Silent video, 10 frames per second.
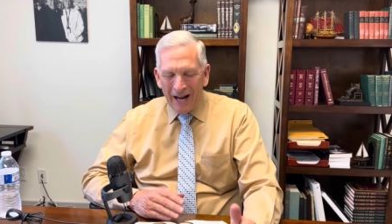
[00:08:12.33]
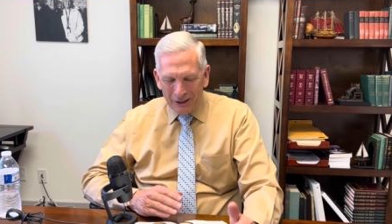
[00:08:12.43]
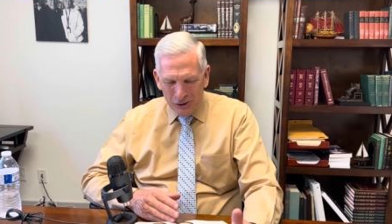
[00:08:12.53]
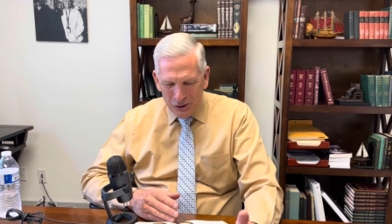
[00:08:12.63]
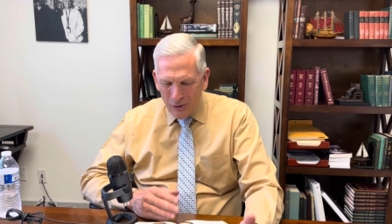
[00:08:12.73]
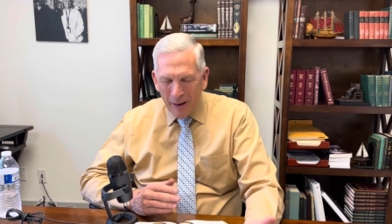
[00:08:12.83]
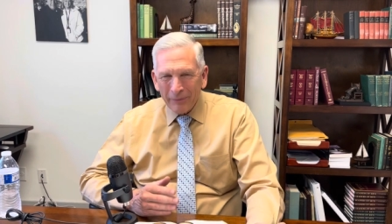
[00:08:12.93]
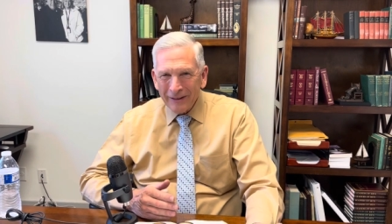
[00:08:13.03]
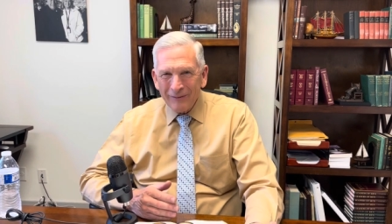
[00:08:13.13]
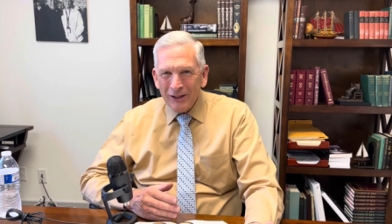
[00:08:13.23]
just knew I
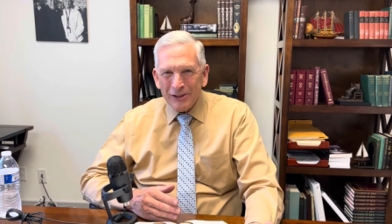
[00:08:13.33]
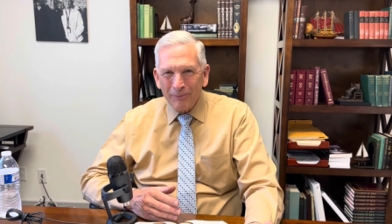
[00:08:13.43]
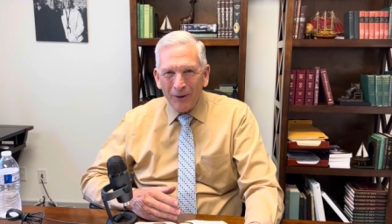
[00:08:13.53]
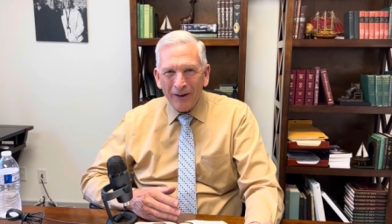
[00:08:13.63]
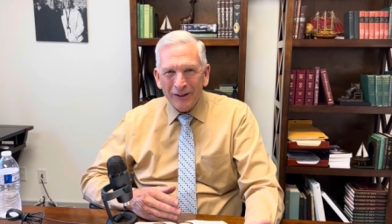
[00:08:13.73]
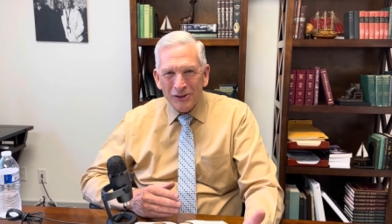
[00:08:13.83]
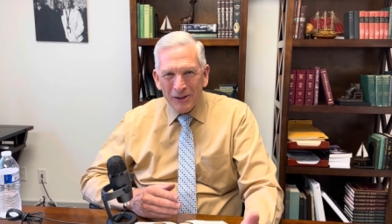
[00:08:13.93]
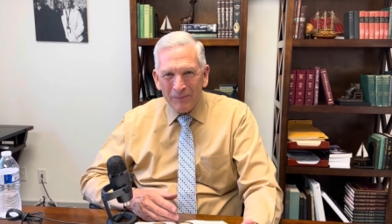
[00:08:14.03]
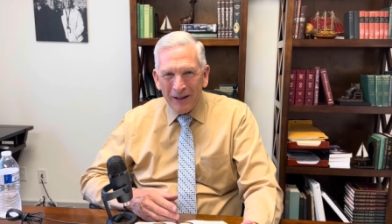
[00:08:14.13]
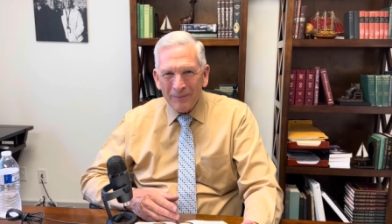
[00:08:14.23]
believed this book and
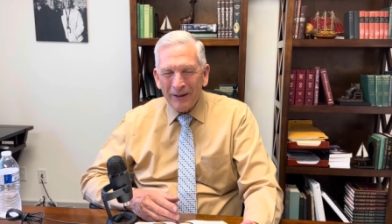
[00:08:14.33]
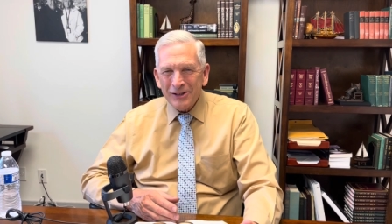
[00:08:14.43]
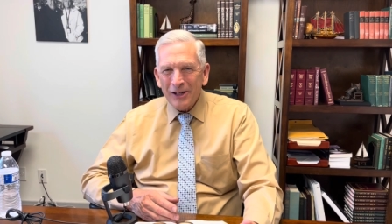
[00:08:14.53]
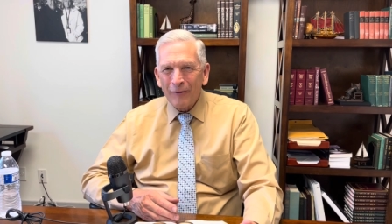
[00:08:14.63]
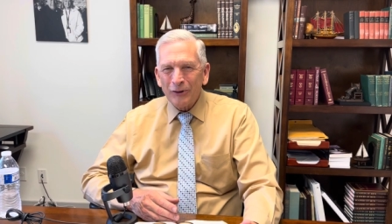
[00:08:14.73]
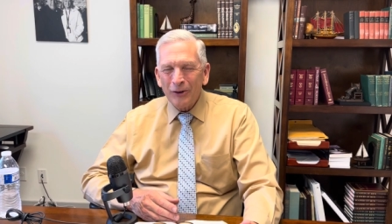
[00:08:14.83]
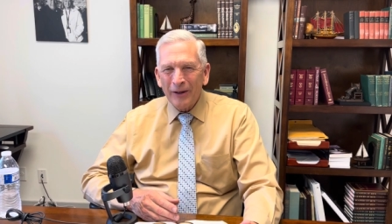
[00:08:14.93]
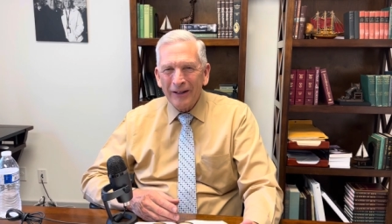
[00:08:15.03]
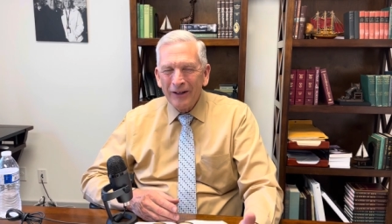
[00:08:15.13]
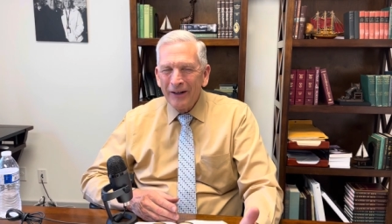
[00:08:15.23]
submitted myself to
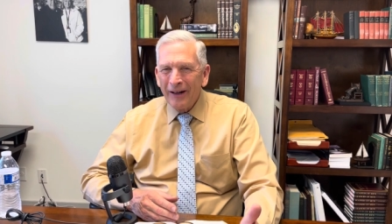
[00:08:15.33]
it.